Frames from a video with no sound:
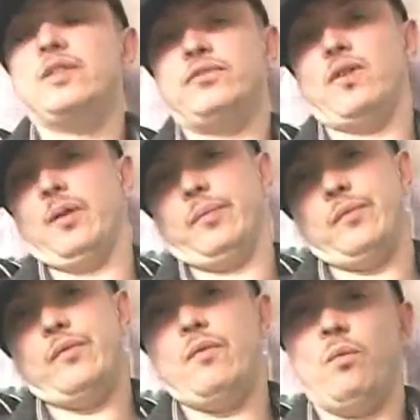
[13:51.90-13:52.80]
from
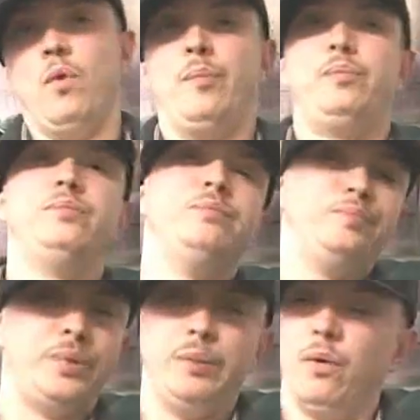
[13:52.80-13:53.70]
what
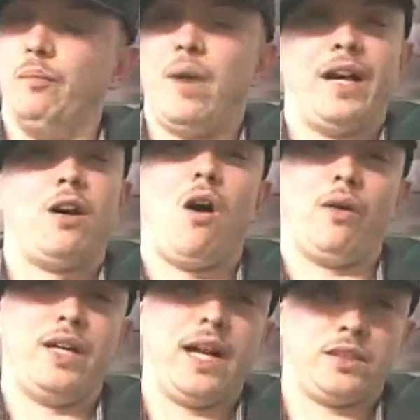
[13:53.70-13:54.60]
people might
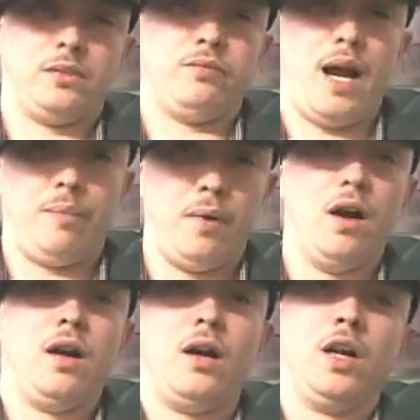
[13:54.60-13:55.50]
call gangster rap
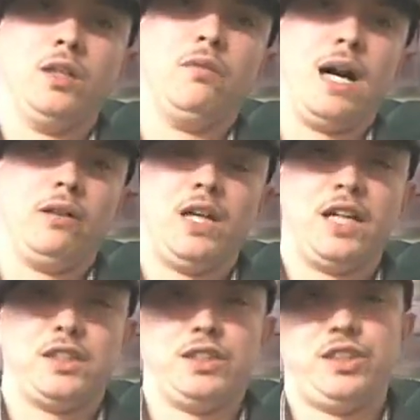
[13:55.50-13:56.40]
or underground
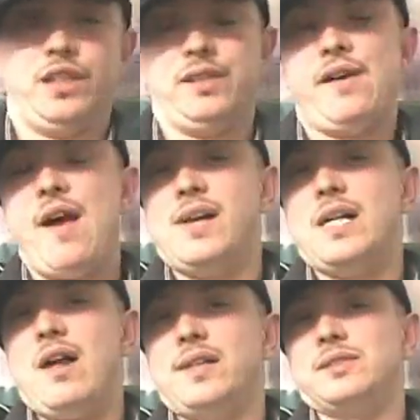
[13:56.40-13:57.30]
gangster shit.
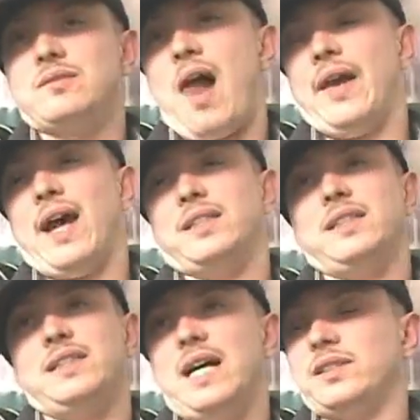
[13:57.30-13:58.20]
And I
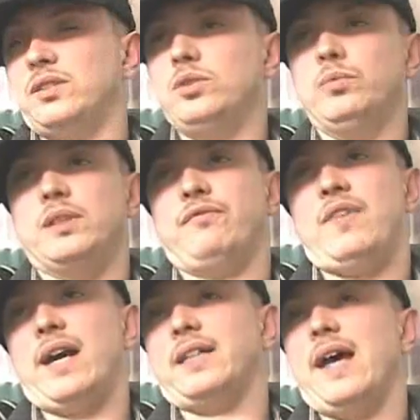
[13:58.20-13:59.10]
think it has to do with the
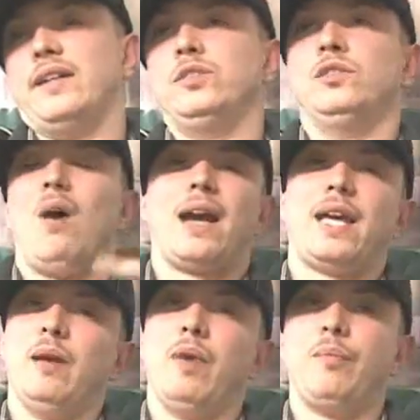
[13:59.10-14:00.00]
fact that, you know, I
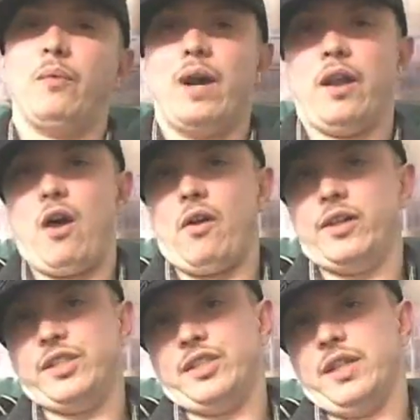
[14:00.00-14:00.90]
came up around all
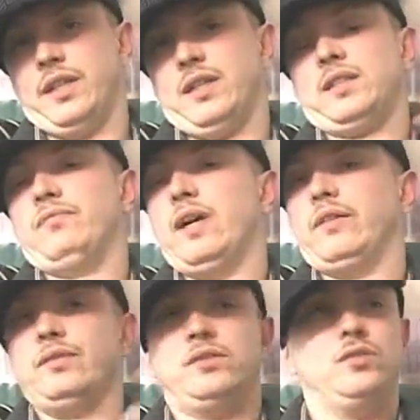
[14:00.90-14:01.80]
this shit, and it's
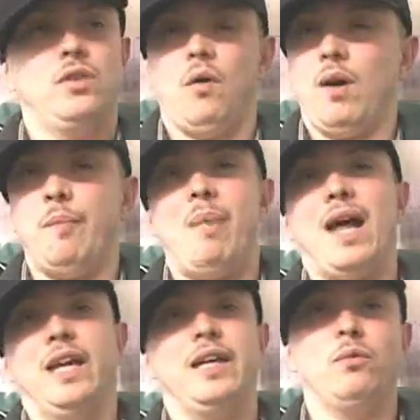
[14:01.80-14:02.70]
very, you know, I'm
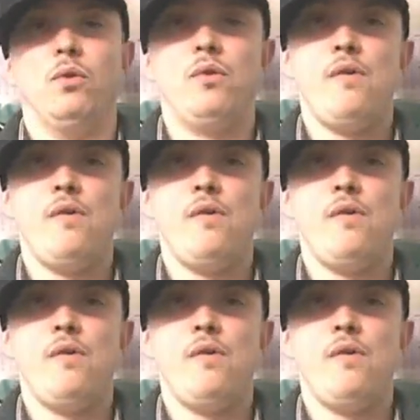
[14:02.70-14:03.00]
bilingual,